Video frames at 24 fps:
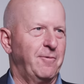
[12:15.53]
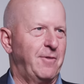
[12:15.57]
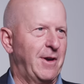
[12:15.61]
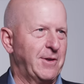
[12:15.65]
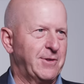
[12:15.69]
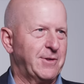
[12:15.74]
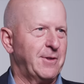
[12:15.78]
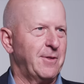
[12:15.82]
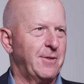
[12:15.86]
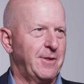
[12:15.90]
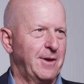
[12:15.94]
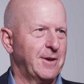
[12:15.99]

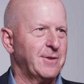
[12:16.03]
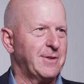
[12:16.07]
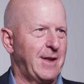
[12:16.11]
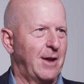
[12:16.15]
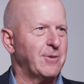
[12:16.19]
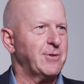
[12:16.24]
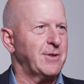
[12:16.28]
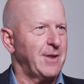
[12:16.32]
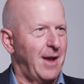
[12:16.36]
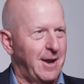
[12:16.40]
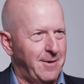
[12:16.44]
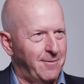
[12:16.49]
invest in things
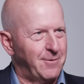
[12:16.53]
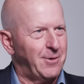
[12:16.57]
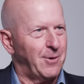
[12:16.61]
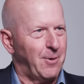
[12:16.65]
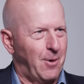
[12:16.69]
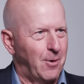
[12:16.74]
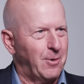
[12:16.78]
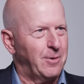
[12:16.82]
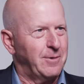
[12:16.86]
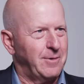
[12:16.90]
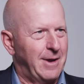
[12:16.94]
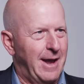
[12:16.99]
outside of their
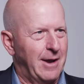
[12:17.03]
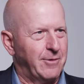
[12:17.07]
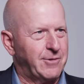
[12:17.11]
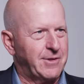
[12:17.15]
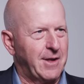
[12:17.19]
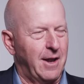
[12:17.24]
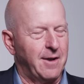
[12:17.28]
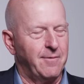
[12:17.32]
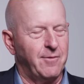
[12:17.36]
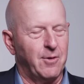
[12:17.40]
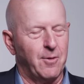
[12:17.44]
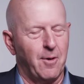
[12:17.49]

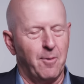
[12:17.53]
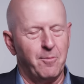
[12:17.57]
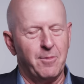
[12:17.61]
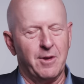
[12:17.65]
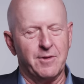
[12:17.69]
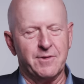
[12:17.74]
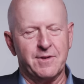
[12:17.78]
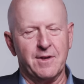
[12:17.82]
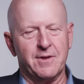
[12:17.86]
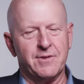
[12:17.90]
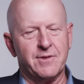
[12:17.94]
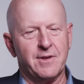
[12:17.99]
own
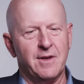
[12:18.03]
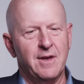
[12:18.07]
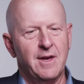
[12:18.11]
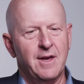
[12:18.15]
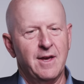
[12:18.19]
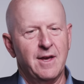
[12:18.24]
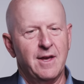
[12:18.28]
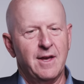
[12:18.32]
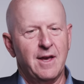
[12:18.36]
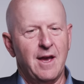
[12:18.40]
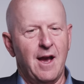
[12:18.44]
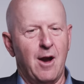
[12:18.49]
business.
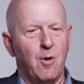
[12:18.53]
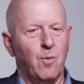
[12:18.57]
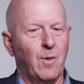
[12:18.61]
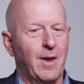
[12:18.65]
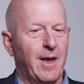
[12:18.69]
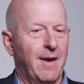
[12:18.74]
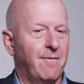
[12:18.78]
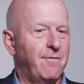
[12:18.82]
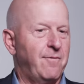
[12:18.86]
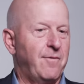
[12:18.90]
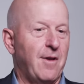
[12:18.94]
We have